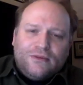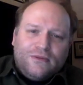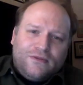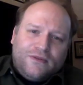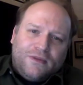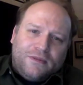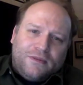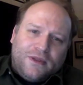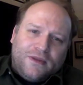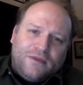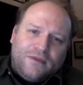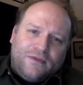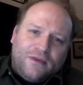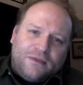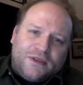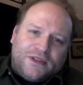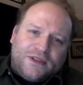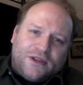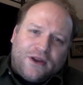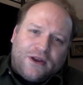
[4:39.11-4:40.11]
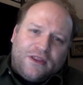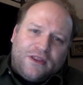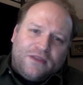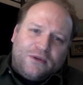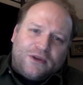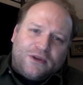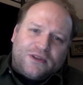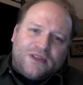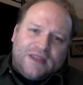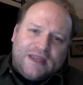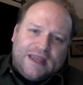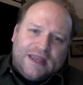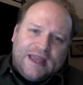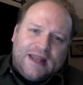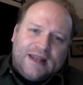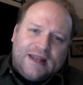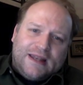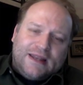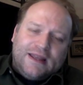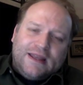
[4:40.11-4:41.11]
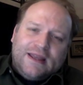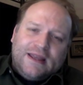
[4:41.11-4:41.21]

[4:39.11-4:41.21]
from the start of the book to the end.